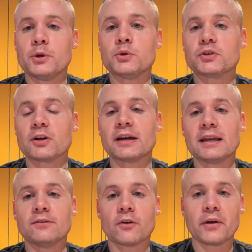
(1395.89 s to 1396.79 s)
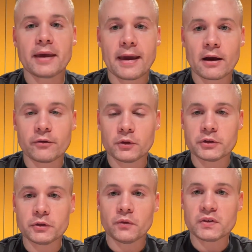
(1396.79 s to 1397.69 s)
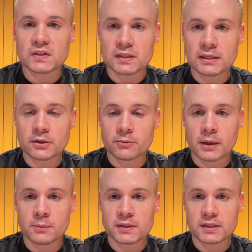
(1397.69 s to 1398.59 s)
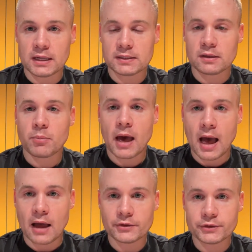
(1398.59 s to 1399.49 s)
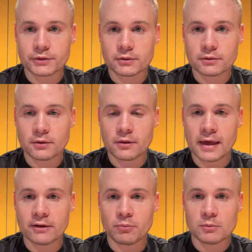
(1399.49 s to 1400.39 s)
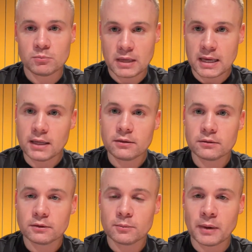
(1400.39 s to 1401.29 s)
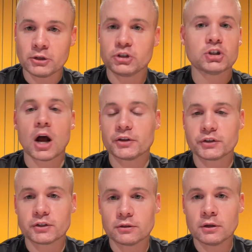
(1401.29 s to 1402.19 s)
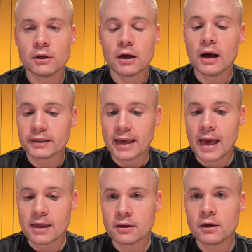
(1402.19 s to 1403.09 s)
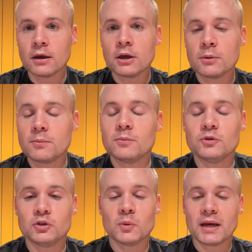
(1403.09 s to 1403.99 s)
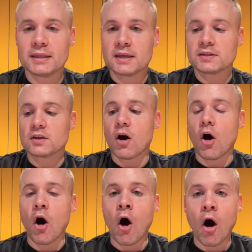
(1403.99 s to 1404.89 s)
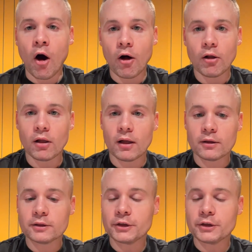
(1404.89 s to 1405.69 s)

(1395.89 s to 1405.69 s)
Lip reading: But you start getting very careful because you've seen there have been mistakes in the past that have been made by just, again, doing this all